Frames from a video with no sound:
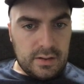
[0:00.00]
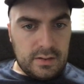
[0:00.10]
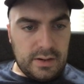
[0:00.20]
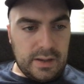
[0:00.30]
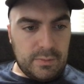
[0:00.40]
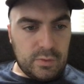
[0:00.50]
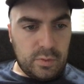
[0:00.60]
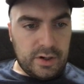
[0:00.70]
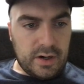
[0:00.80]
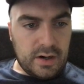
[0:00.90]
name
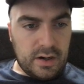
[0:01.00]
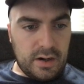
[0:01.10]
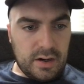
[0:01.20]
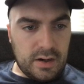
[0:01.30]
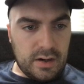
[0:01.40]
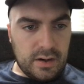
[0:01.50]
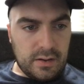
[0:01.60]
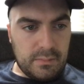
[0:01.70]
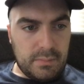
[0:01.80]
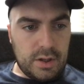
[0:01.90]
Twitter
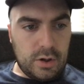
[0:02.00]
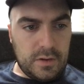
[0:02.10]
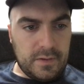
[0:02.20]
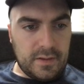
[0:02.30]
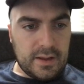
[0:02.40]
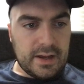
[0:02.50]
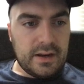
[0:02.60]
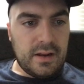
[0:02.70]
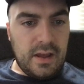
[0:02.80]
mill, then the line,